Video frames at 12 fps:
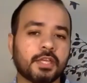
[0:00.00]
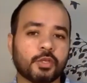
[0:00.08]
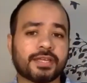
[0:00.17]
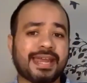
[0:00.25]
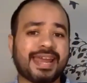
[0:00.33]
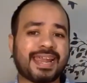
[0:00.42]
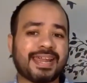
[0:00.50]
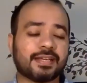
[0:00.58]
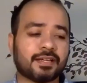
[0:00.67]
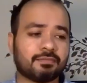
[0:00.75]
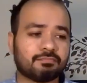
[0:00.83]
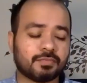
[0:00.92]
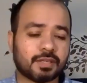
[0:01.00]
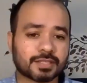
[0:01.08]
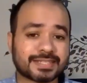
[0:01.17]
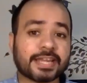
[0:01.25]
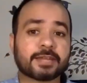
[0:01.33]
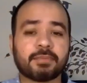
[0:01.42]
You can add a
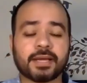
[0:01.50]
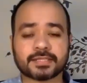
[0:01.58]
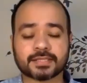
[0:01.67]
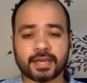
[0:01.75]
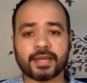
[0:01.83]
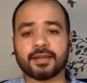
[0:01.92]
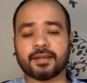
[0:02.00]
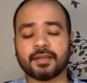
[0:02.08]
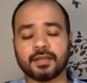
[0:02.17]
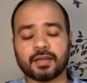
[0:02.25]
side by side